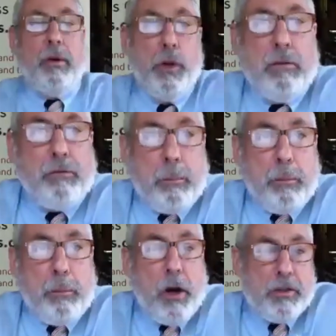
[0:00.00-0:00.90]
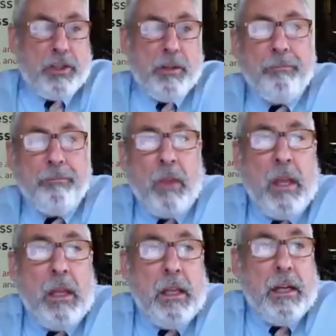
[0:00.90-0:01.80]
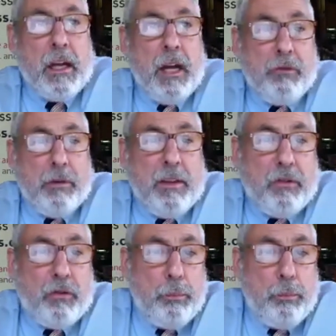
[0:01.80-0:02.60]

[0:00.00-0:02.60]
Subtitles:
for partnership in a country that's